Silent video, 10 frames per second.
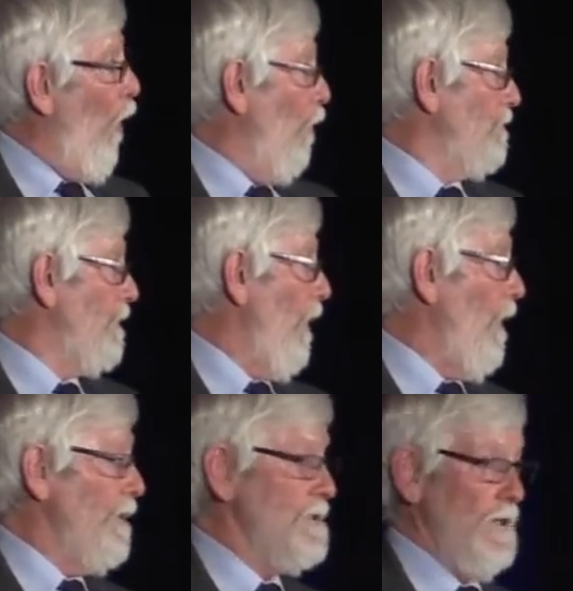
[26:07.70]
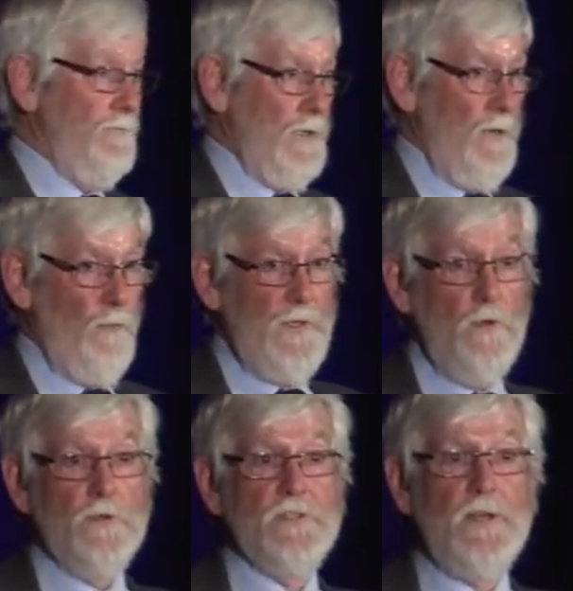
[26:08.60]
Alternatively, if we
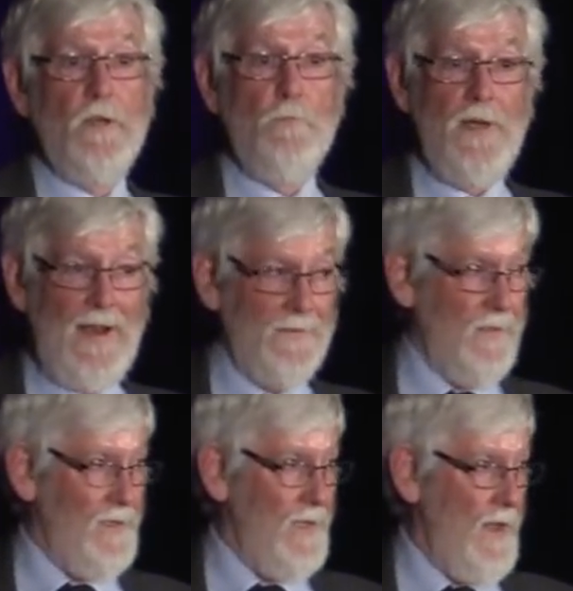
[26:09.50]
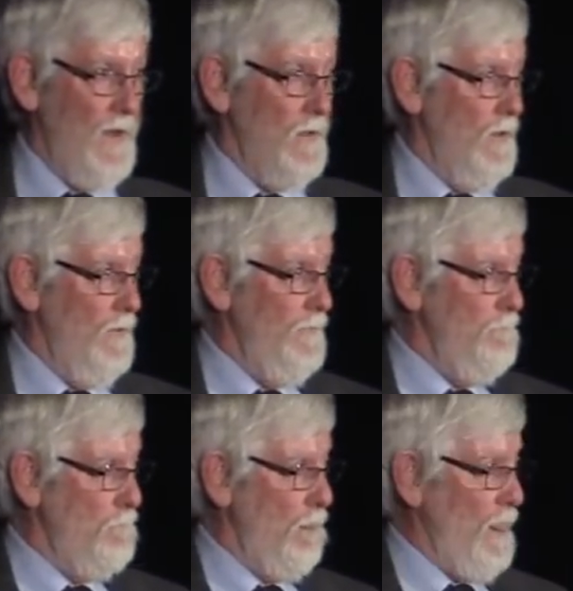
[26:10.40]
used a compacted clay
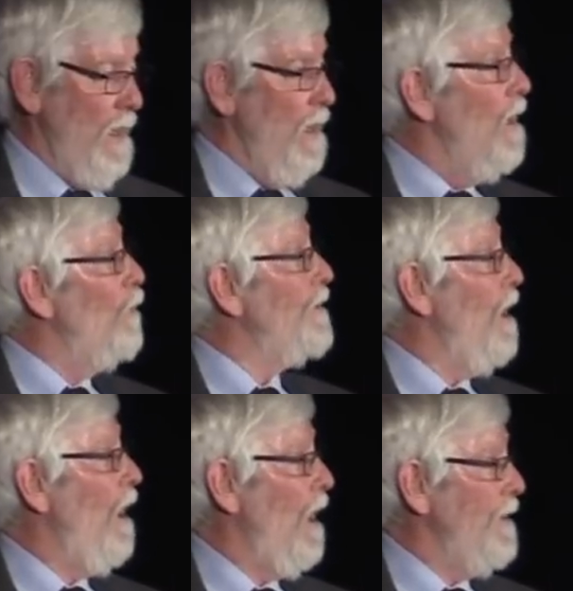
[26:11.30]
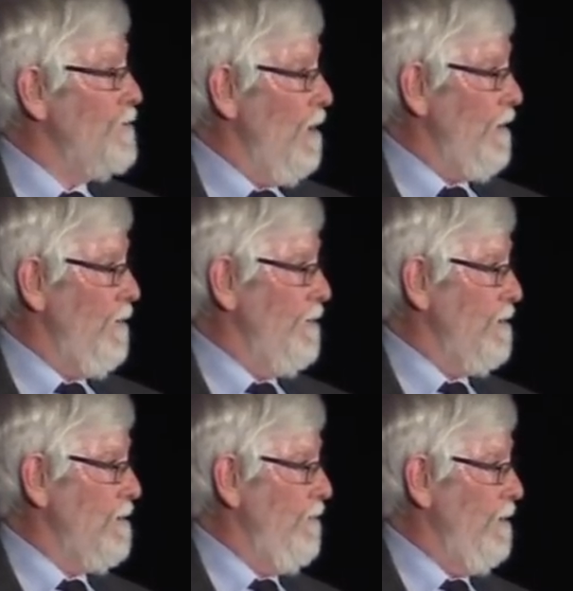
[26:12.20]
alone, with a hydraulic
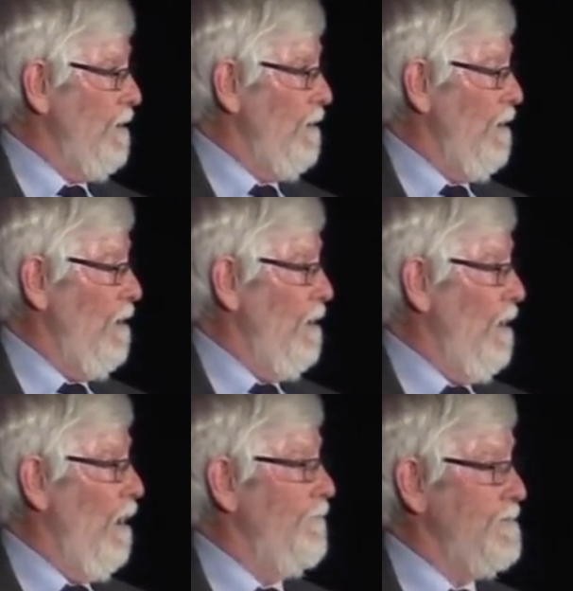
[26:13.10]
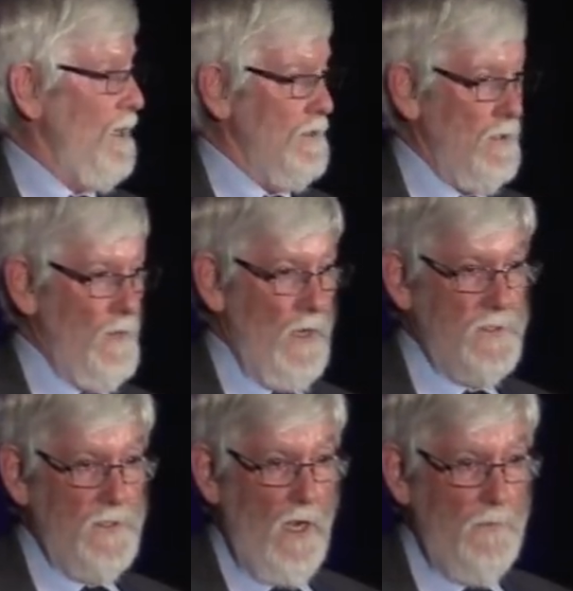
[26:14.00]
conductivity of 10 to the
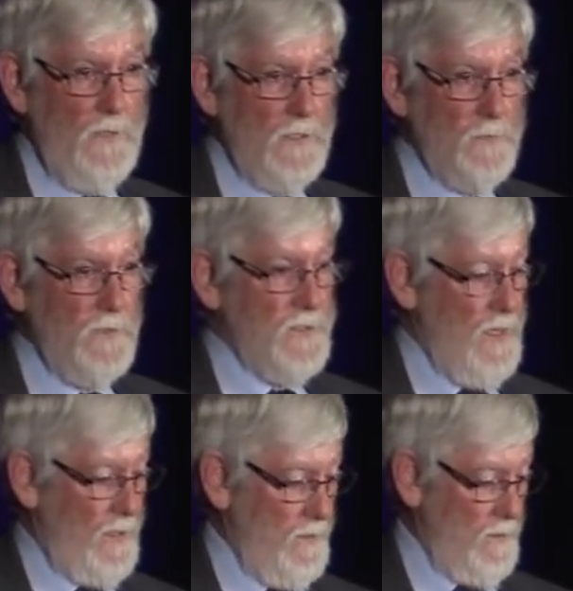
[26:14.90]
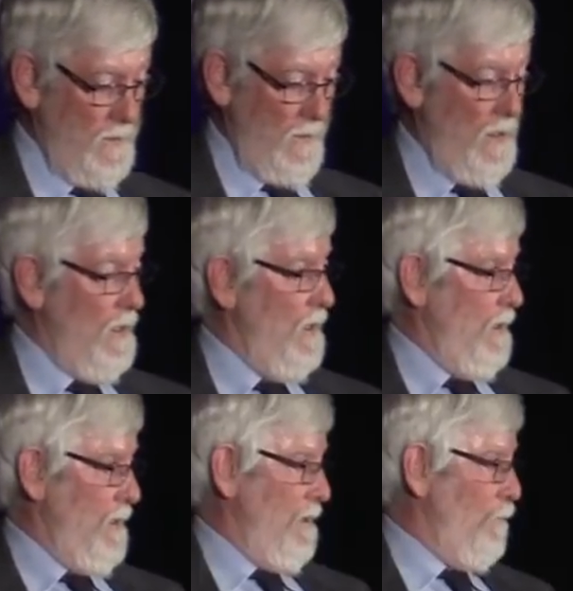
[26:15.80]
minus 9 meters per second,
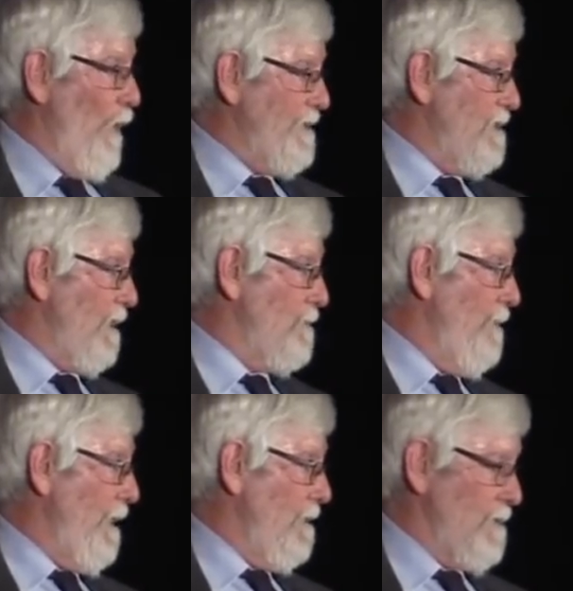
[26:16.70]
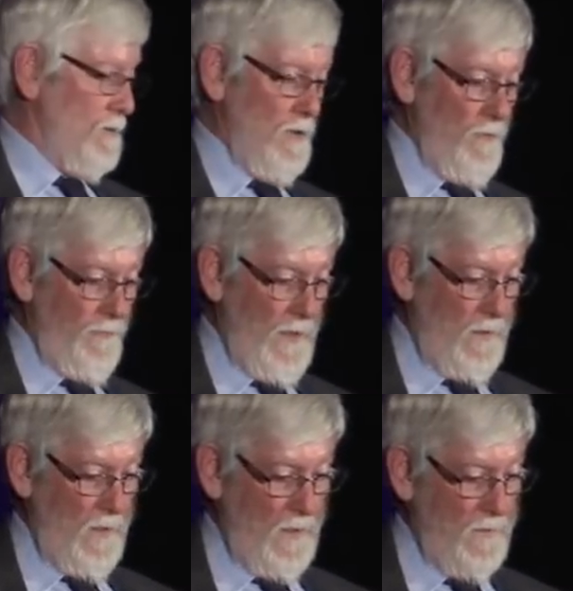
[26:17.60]
0.6 meters or 2
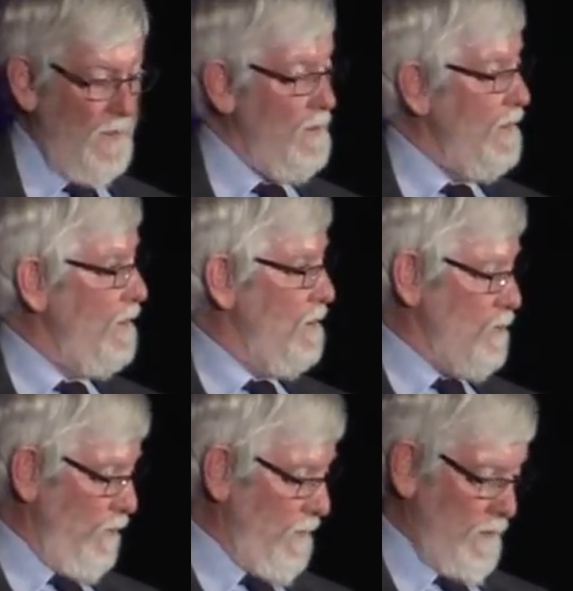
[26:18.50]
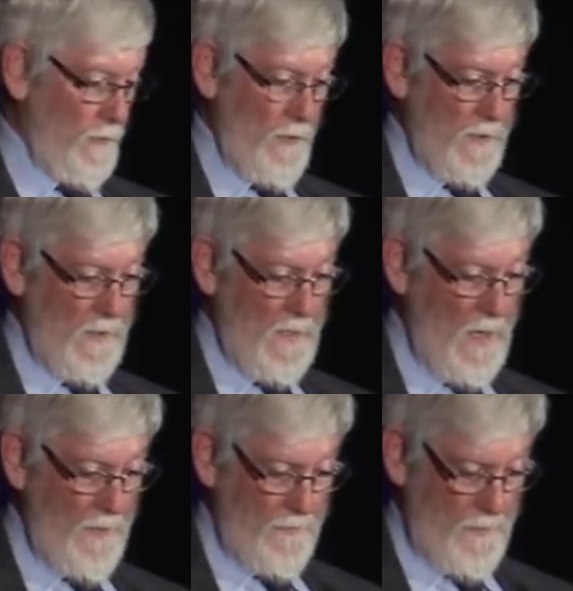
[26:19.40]
feet thick, then the leakage would be
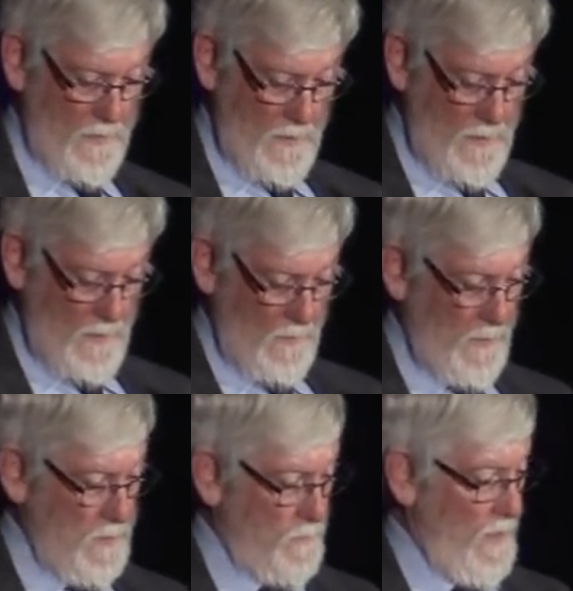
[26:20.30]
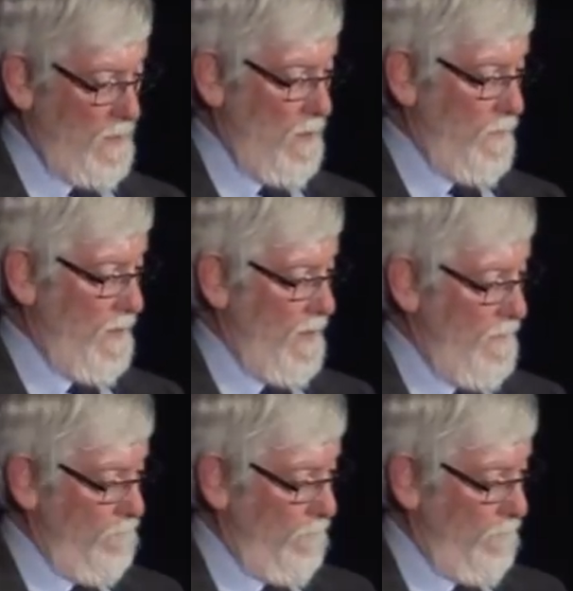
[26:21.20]
1,300 litres per hectare per day.